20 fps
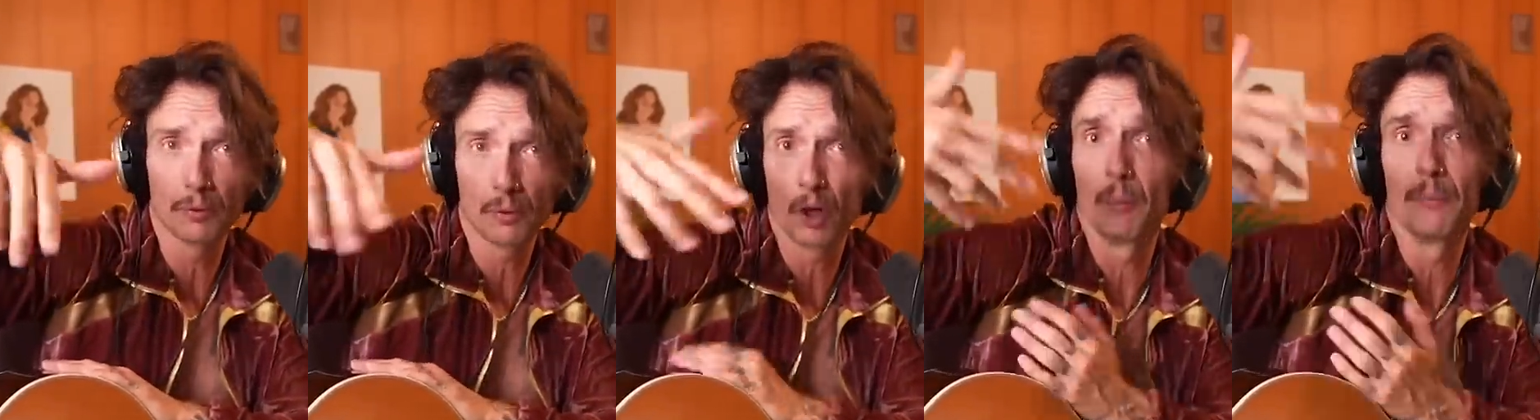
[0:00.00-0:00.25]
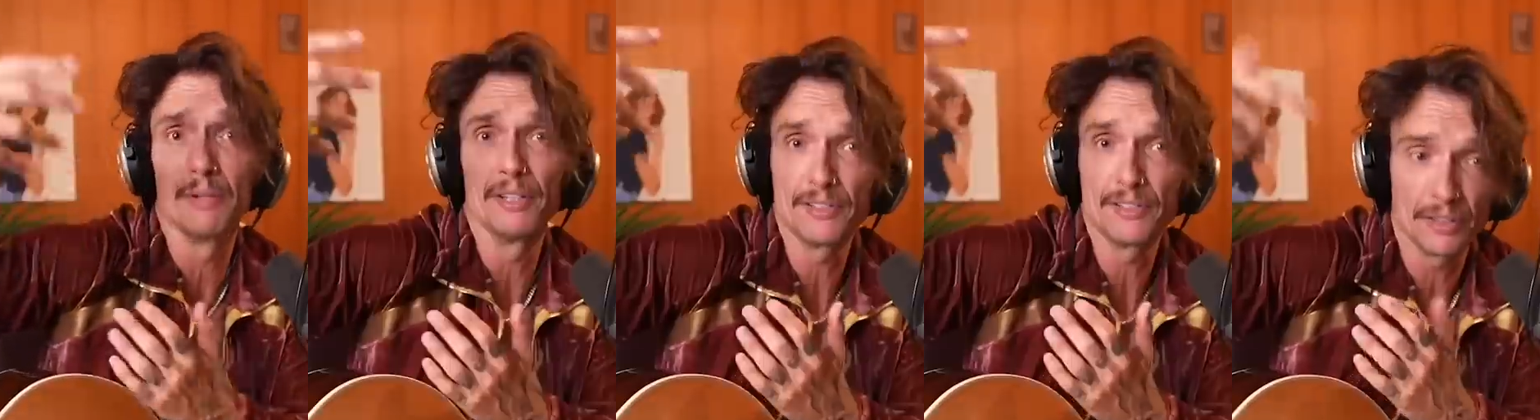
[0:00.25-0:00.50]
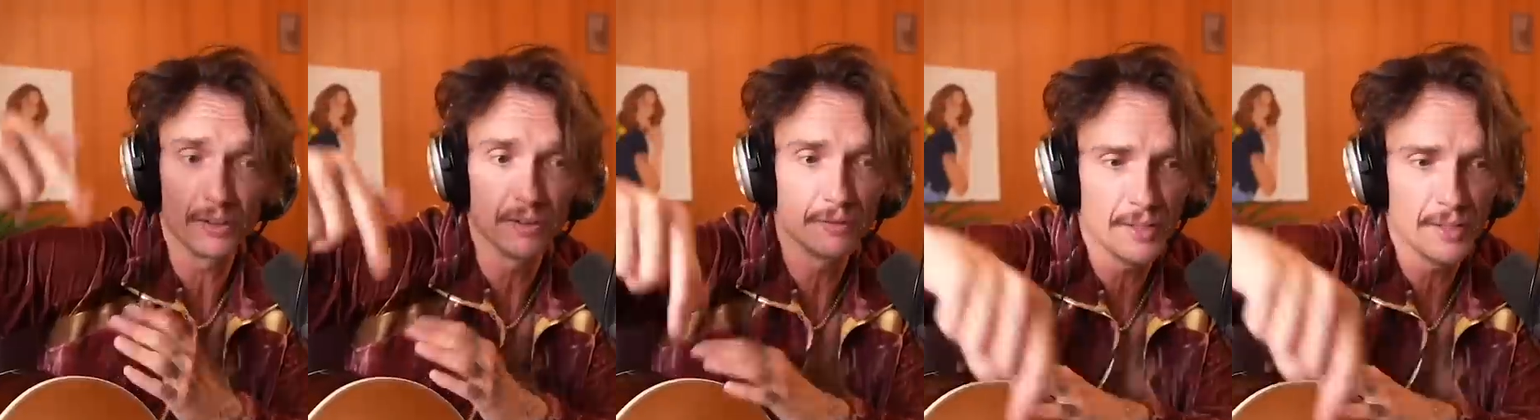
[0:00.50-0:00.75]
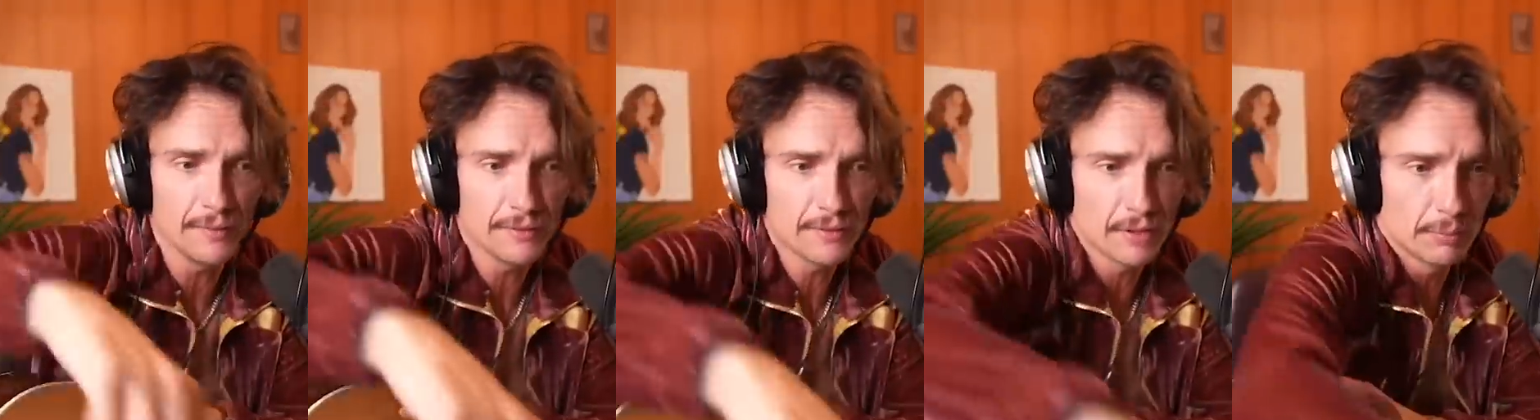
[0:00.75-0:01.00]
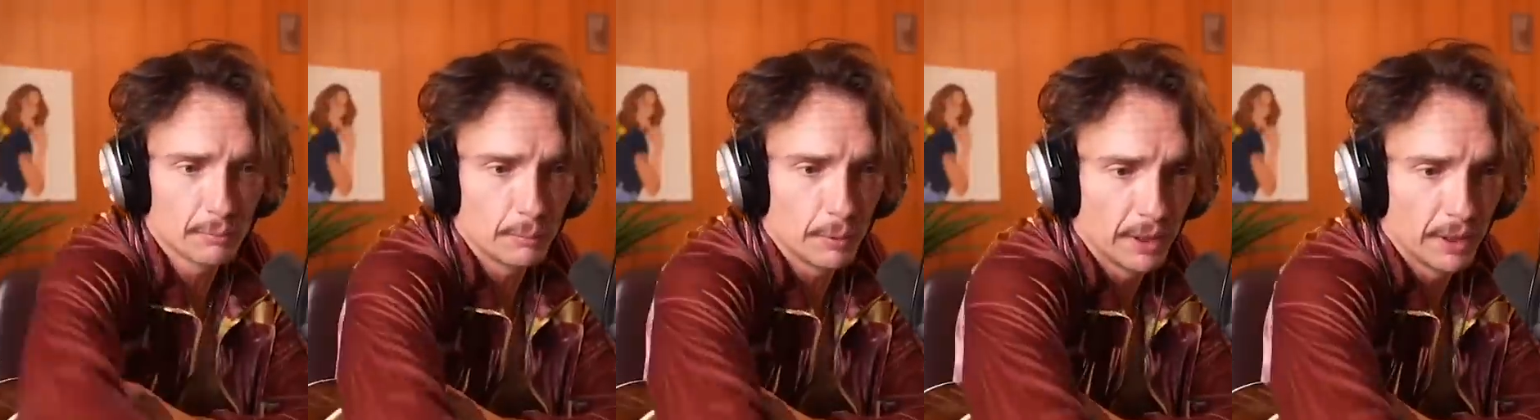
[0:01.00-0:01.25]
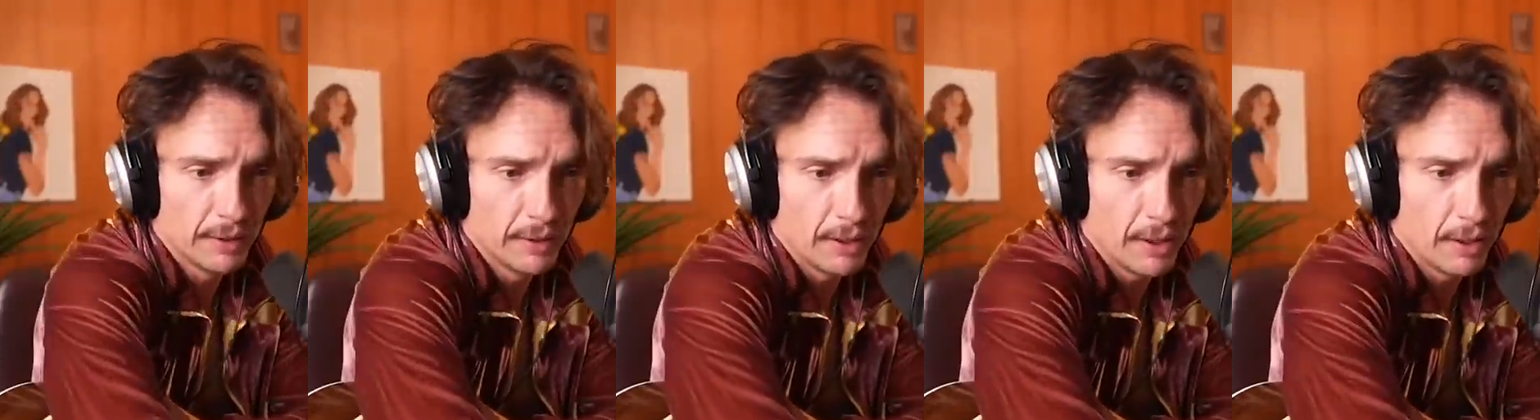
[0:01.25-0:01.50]
comments that you've left on
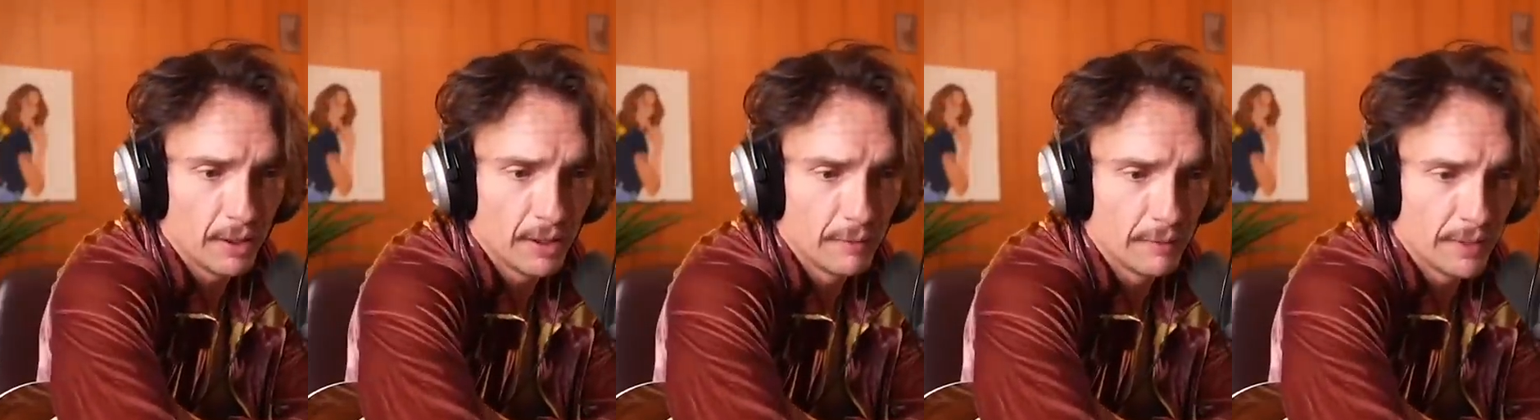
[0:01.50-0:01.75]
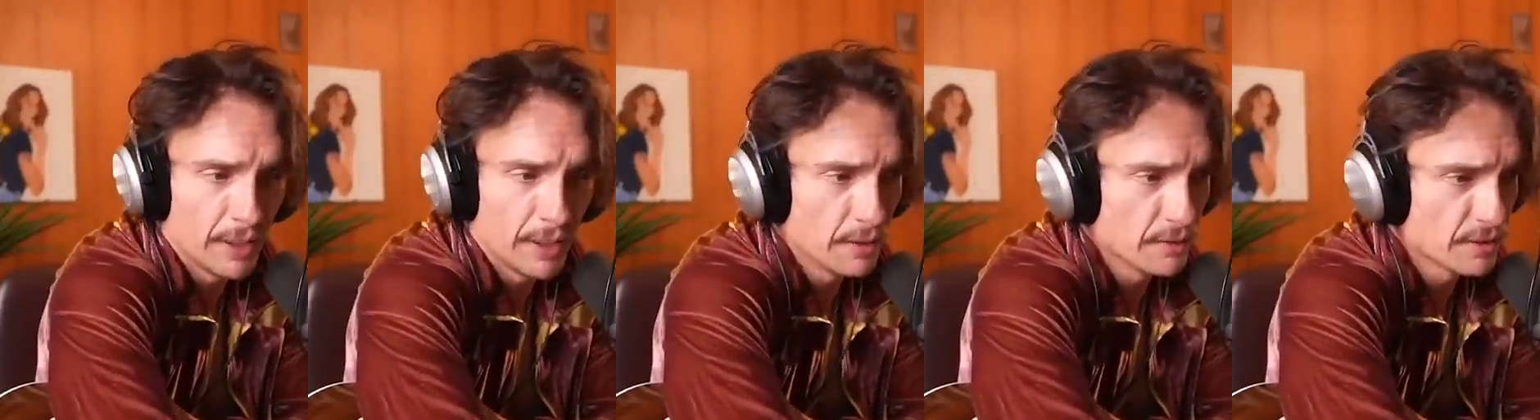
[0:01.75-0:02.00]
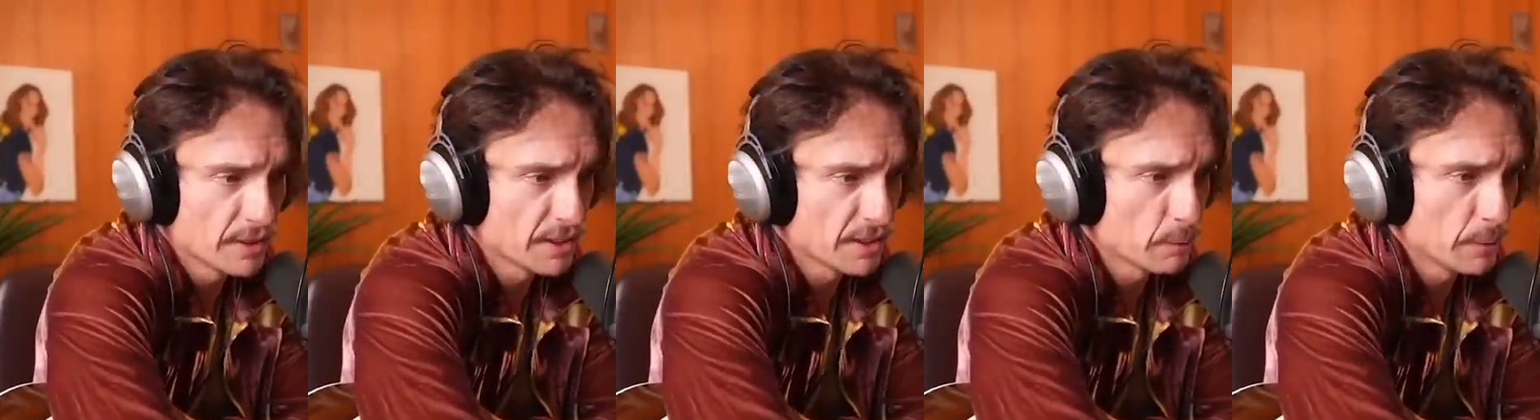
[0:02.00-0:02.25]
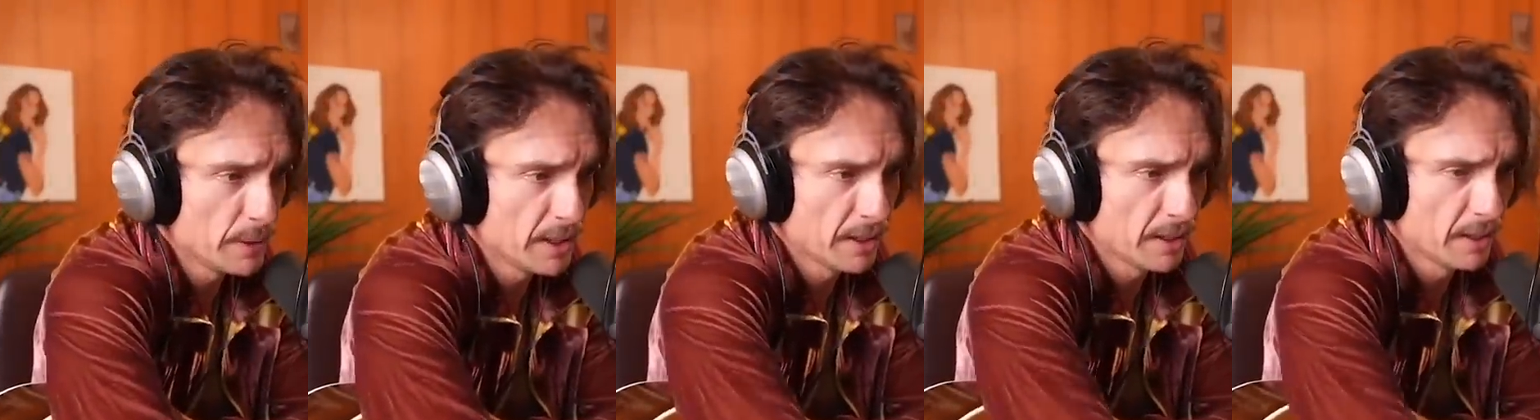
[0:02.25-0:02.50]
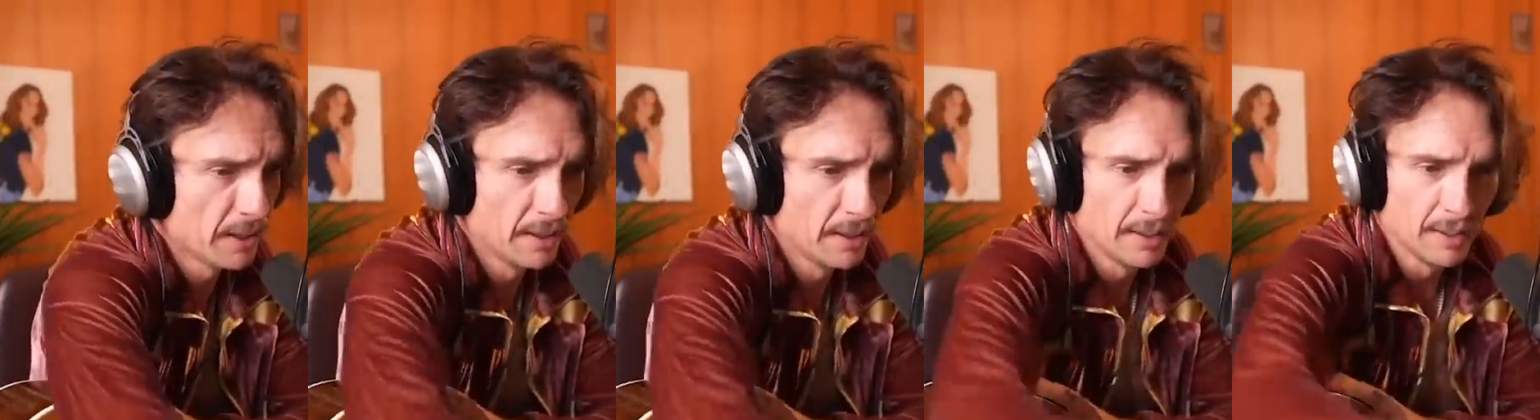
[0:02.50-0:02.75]
my earlier videos this week.